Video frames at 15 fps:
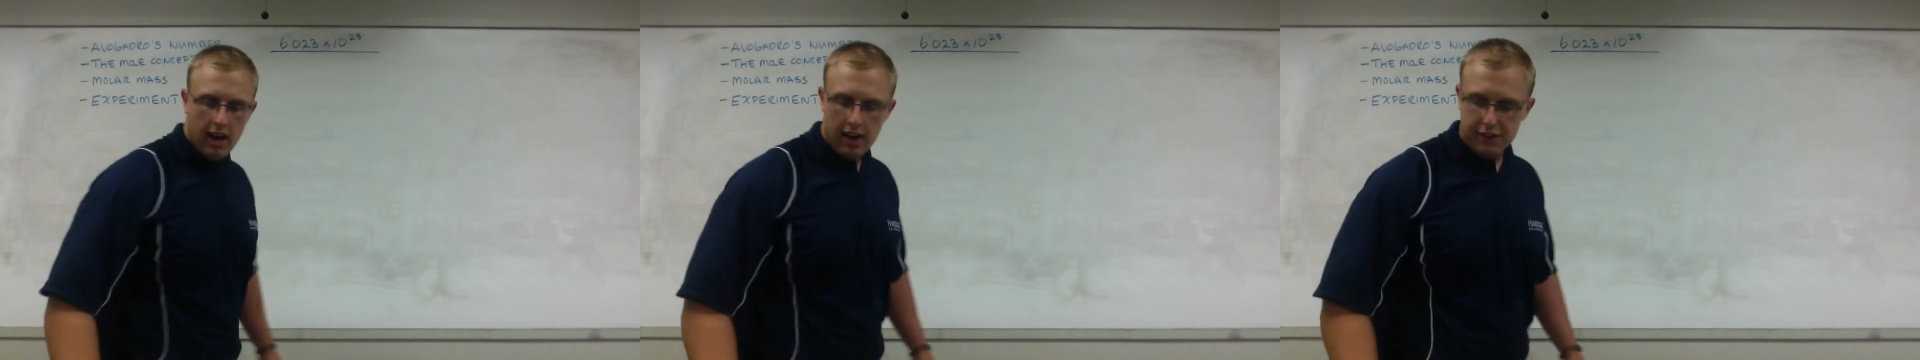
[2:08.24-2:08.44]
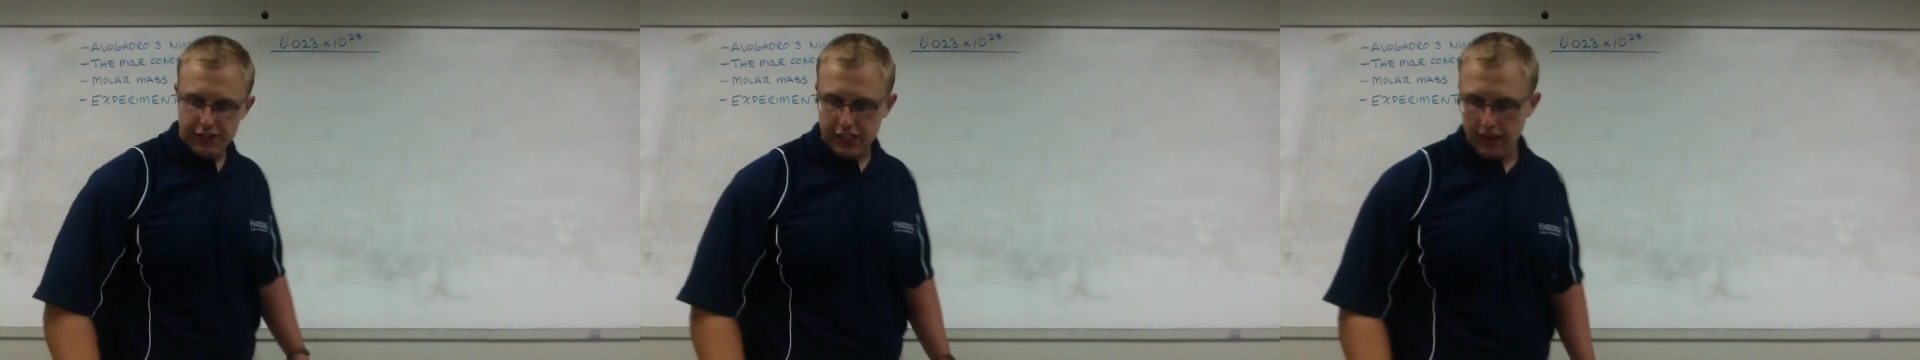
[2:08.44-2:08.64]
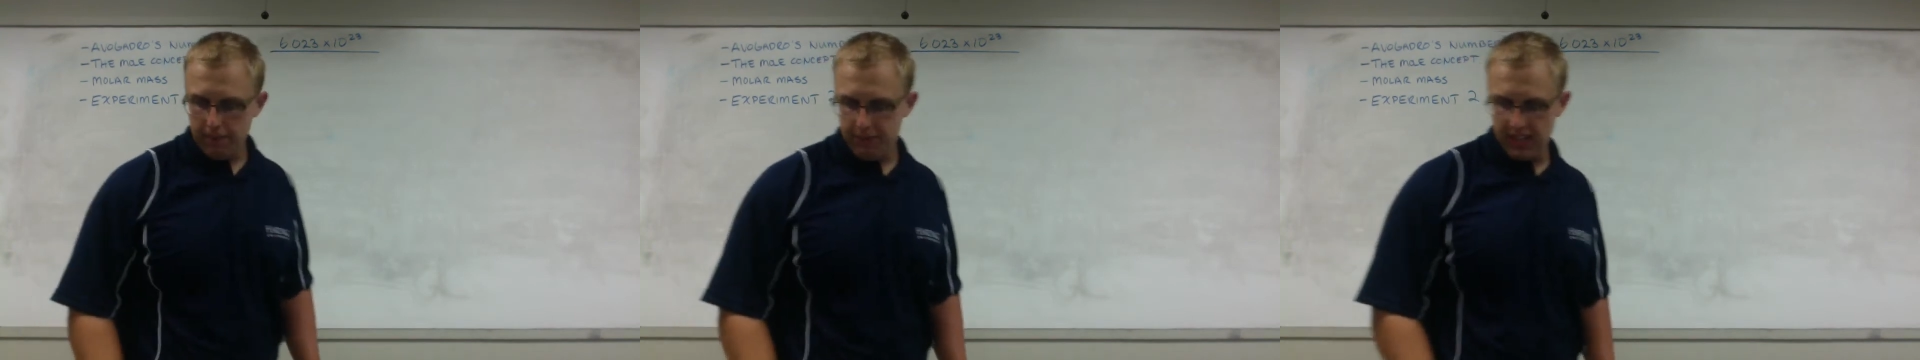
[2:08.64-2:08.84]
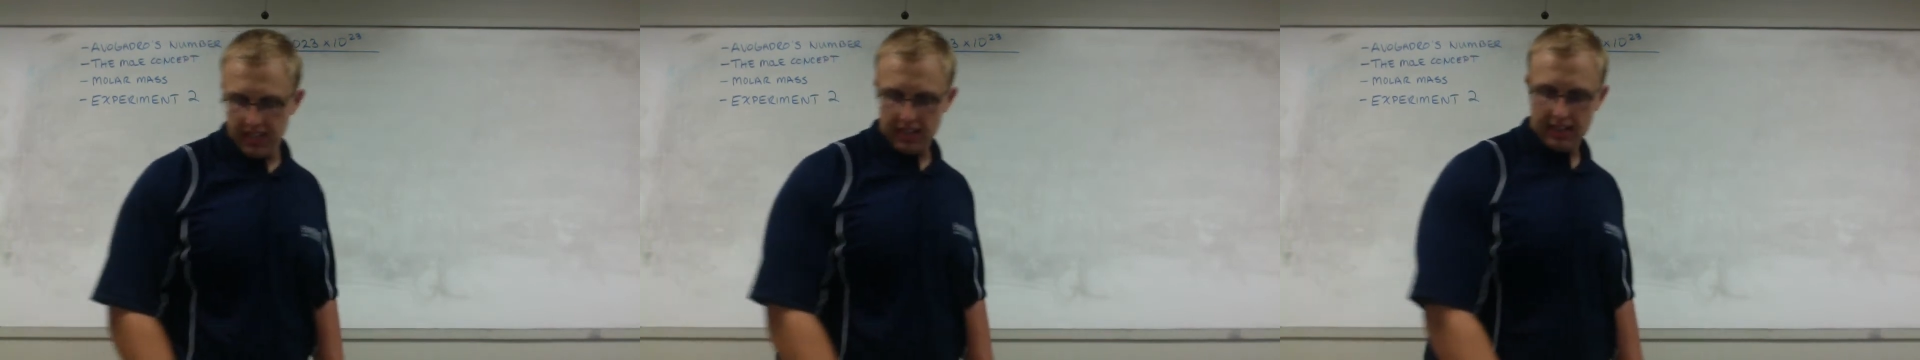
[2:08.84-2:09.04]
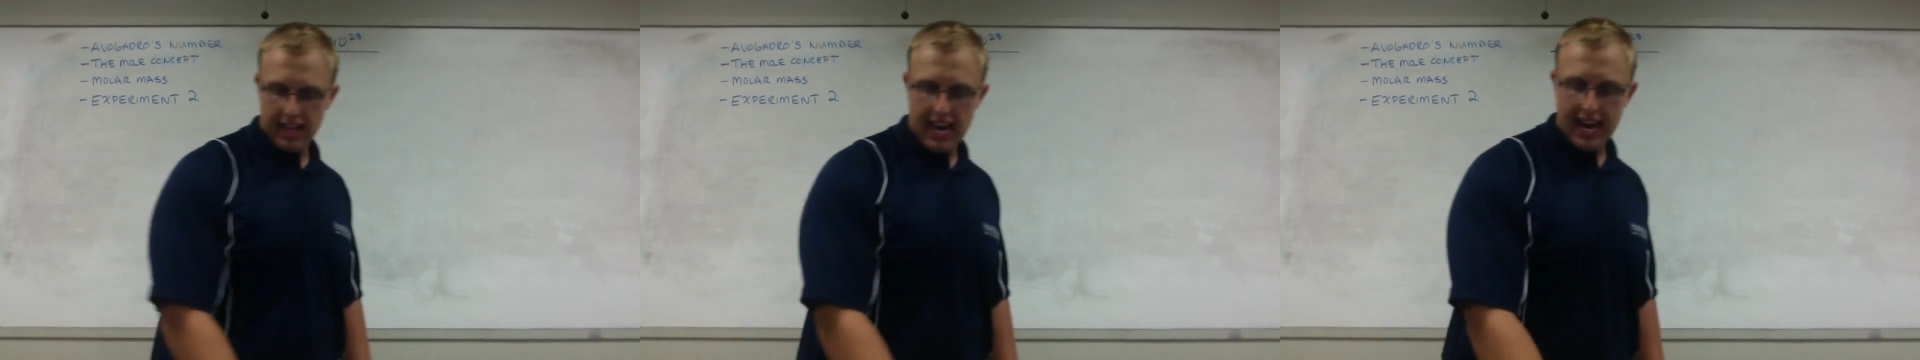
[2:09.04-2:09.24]
of
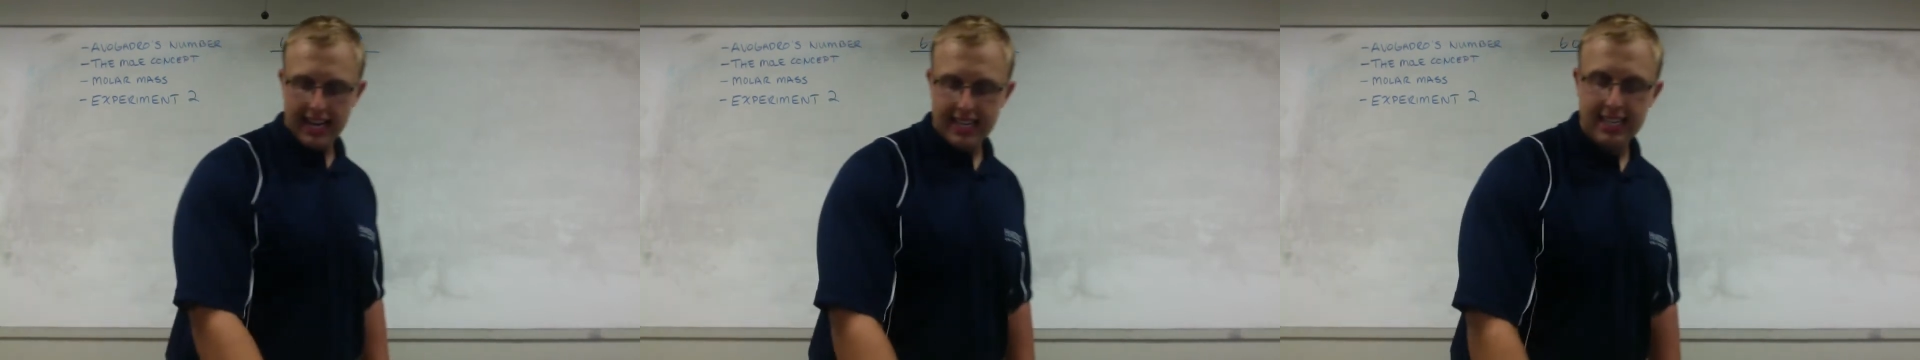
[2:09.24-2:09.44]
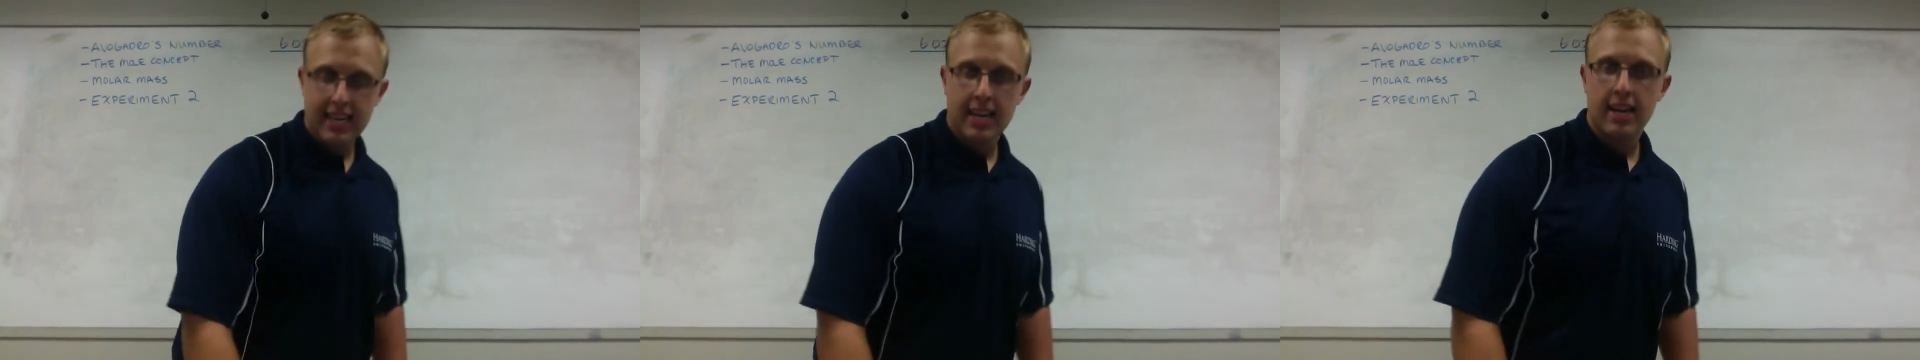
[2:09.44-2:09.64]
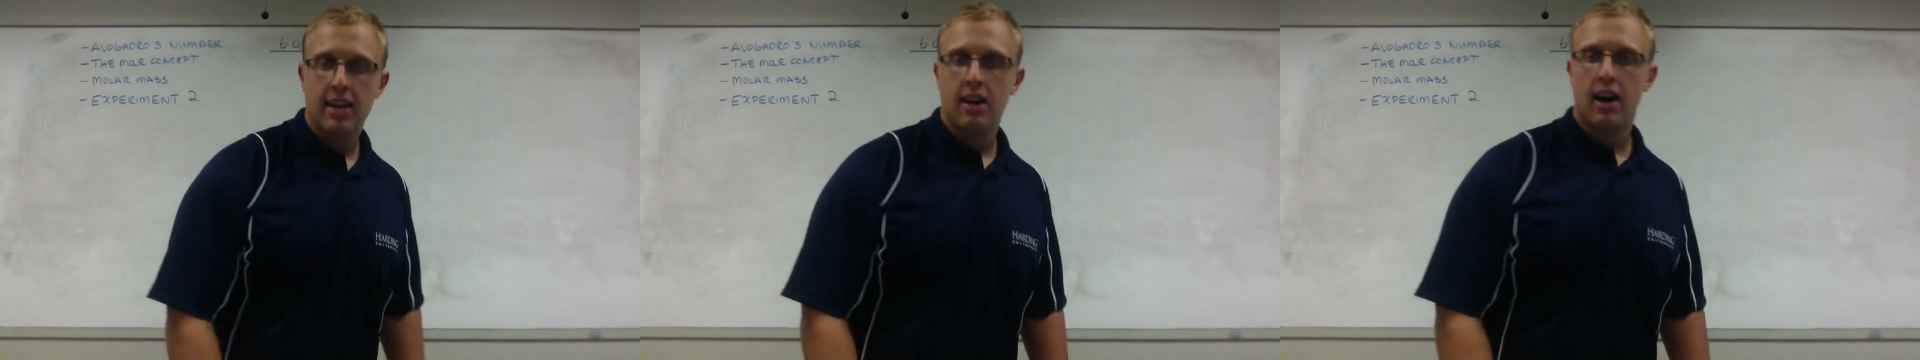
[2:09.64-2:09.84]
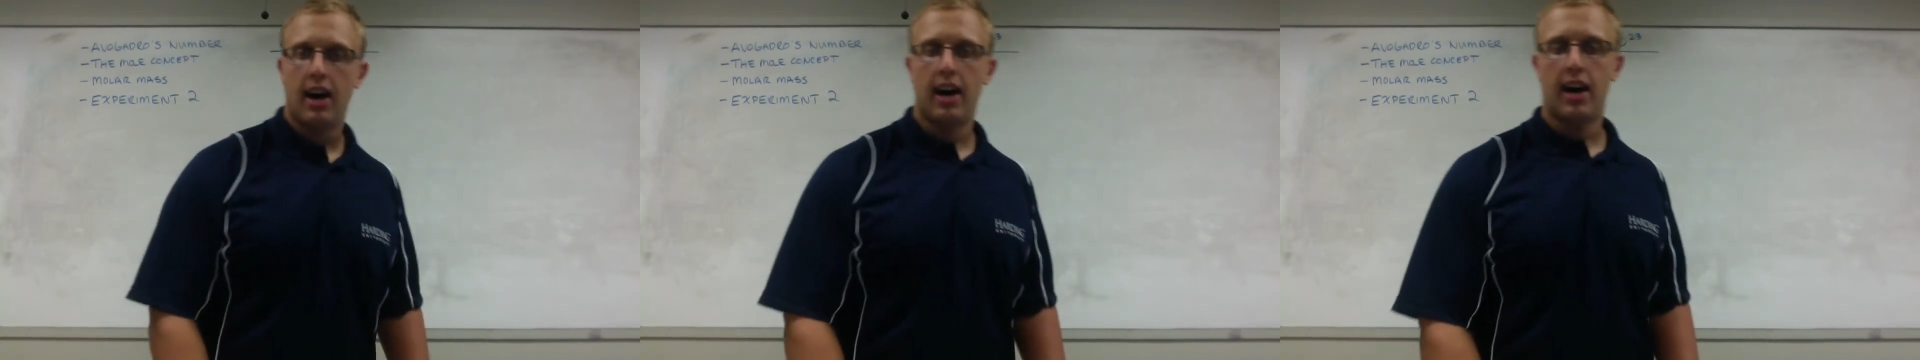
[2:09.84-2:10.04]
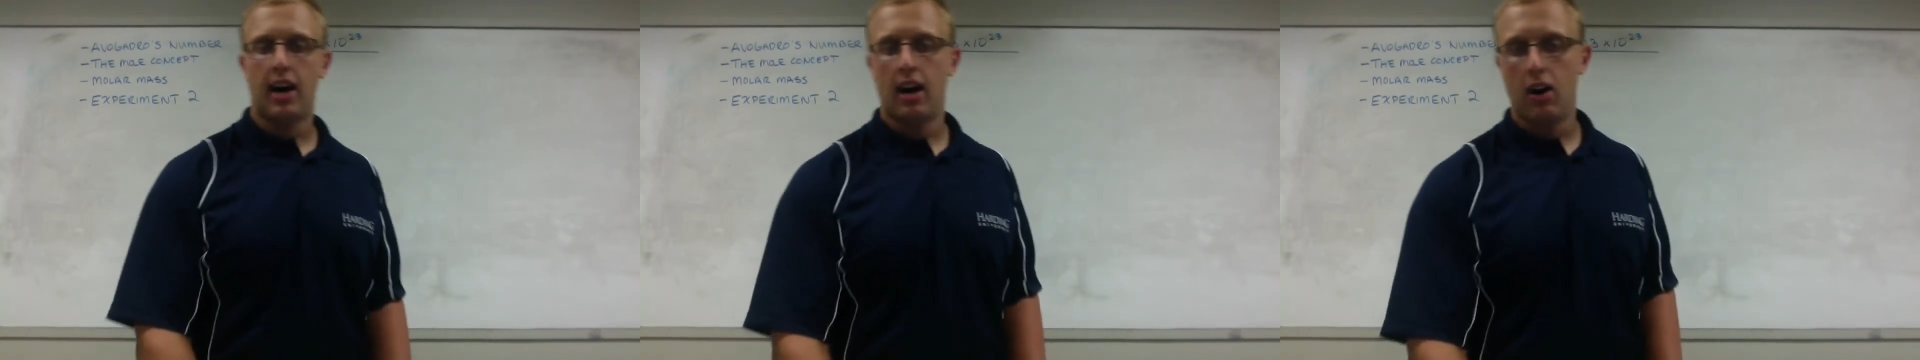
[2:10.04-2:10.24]
something like,
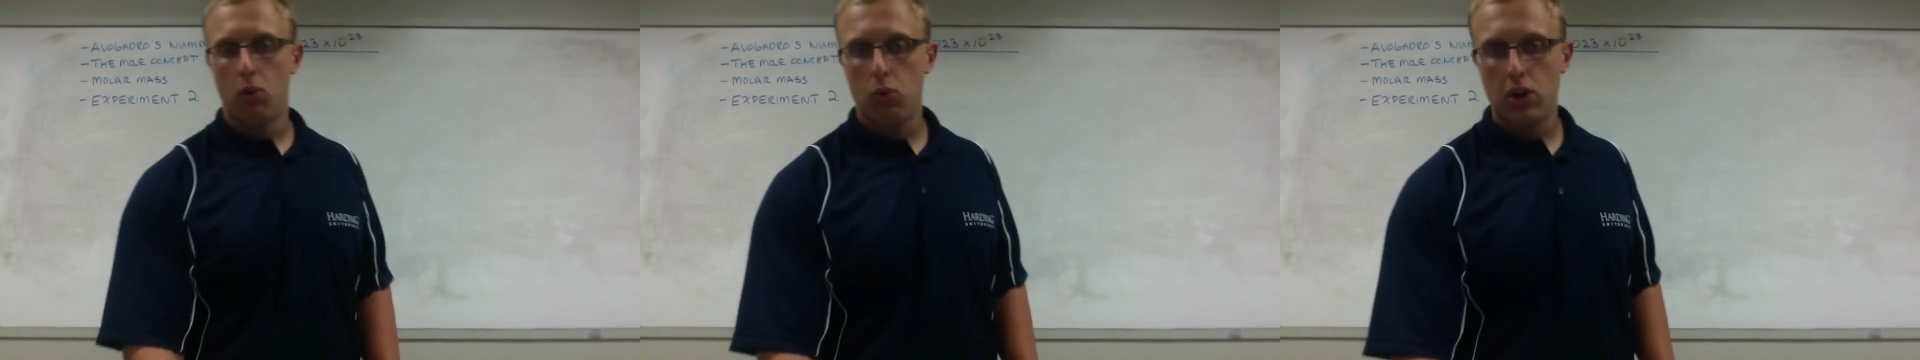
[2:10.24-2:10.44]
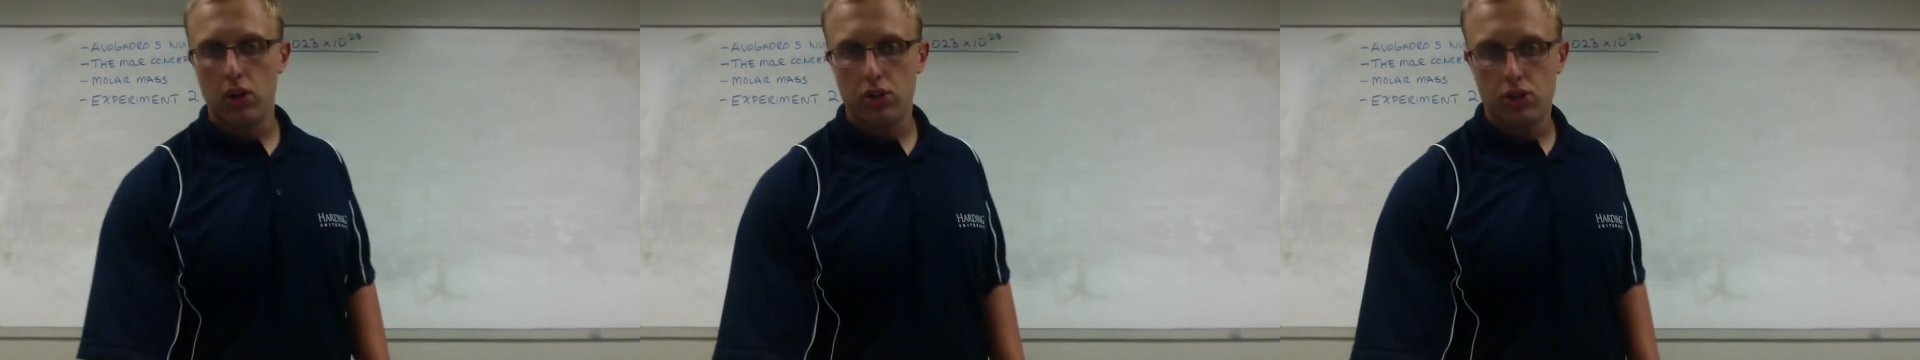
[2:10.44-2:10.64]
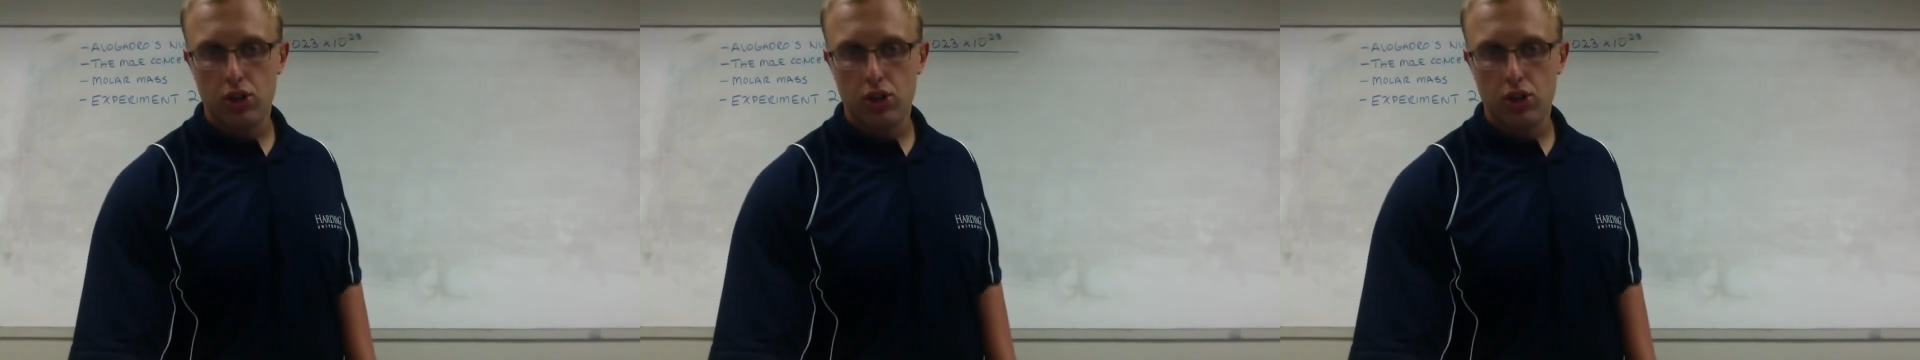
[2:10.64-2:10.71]
we'll